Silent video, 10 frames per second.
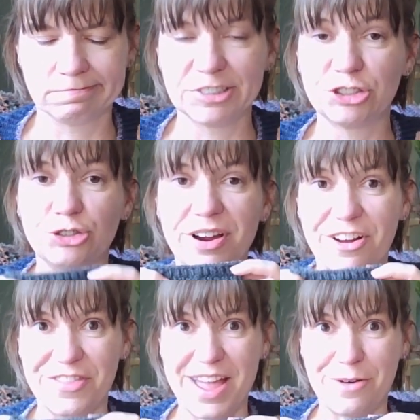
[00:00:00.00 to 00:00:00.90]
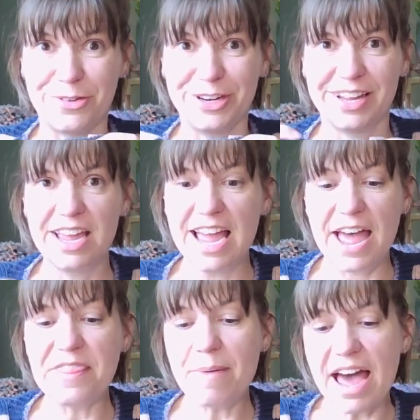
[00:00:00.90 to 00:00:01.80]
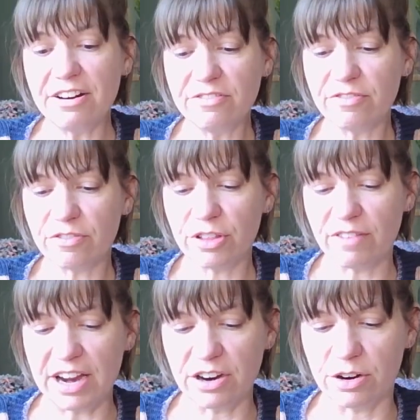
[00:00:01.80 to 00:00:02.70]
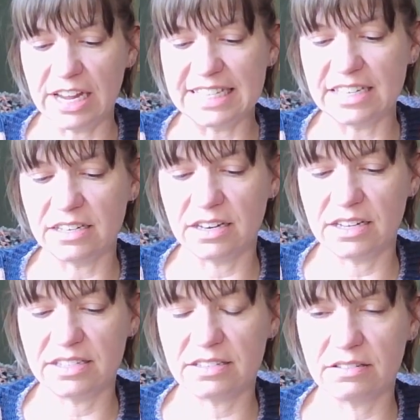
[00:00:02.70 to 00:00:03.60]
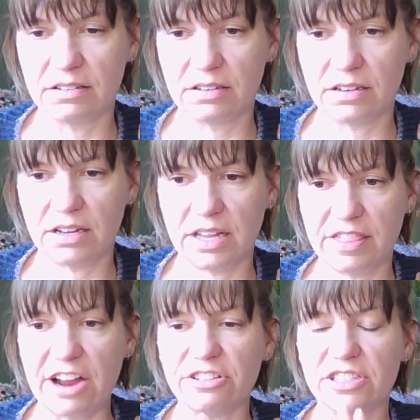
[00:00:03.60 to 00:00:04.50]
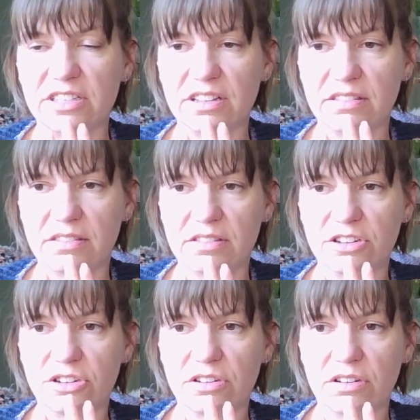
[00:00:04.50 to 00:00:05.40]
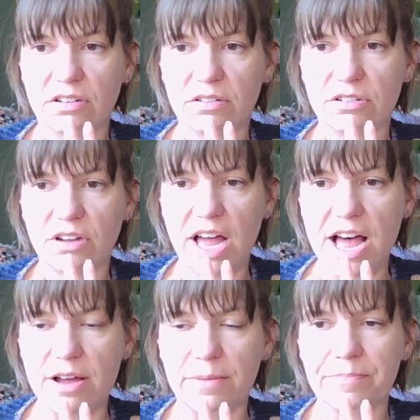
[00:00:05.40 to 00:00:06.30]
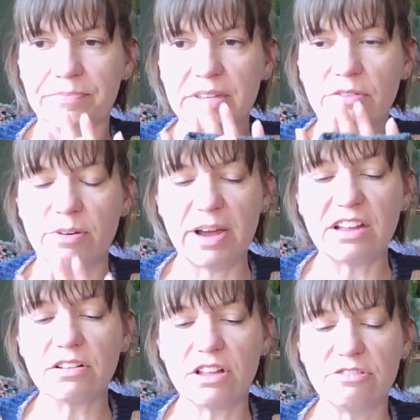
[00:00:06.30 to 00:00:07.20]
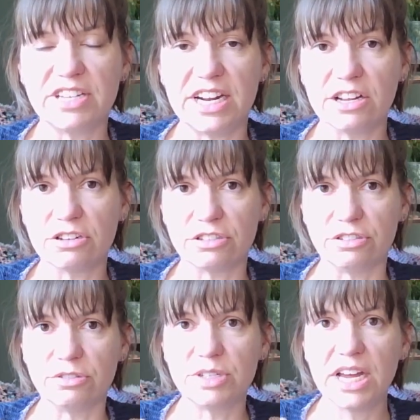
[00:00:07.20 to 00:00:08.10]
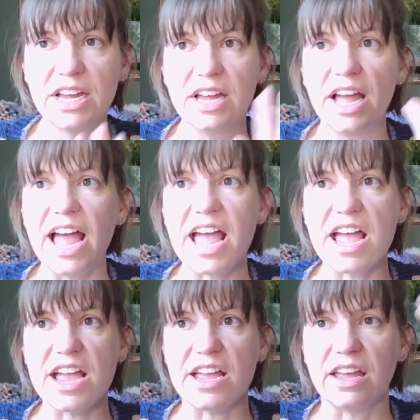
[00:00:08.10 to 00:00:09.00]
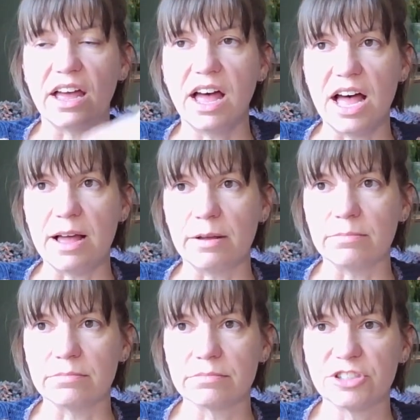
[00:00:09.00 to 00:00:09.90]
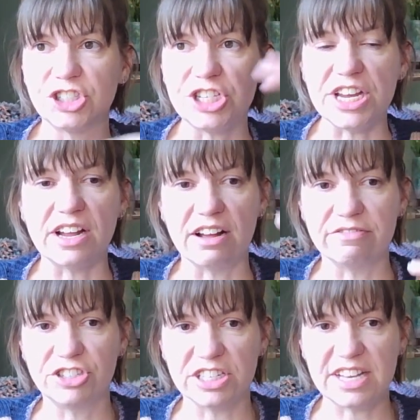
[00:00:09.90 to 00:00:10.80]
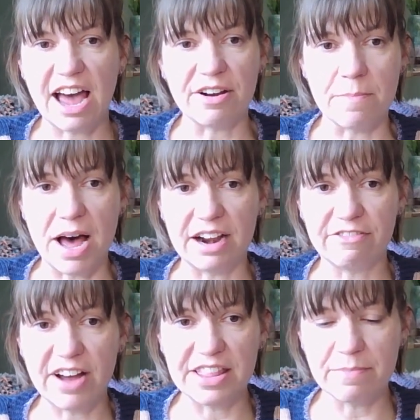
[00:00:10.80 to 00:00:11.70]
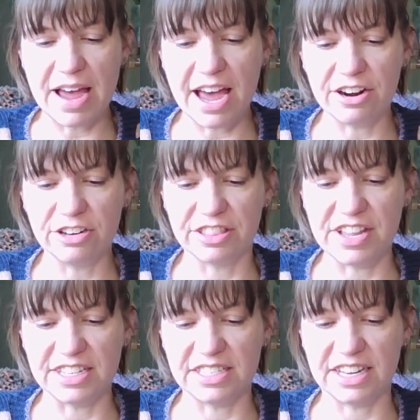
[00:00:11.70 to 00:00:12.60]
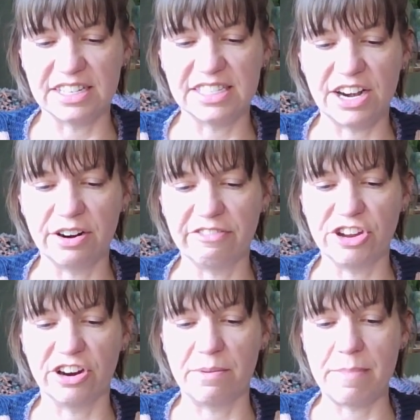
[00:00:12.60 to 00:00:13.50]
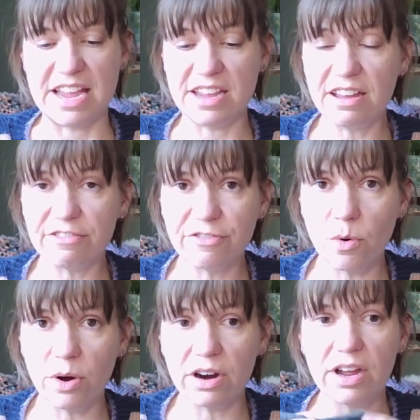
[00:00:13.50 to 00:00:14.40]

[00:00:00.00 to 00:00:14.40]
trick on that one. And the pattern, for the record, isn't, there's Rebecca Clow did include a sheet of just how to modify the pattern and things to consider if you're going to make it for